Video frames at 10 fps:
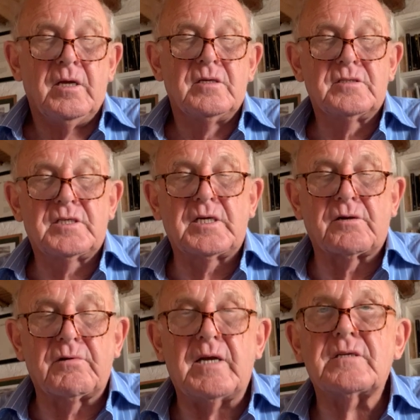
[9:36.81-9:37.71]

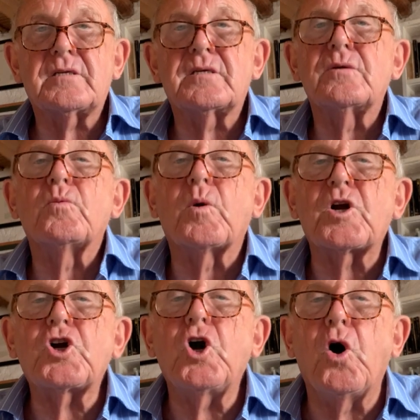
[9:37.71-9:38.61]
cigarettes were
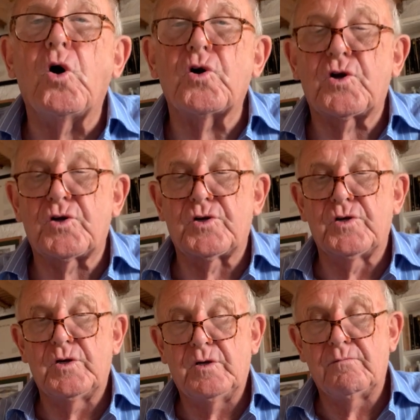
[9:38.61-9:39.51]
caulked
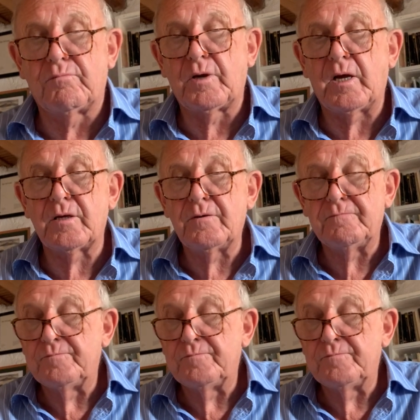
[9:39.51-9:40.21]
in blood.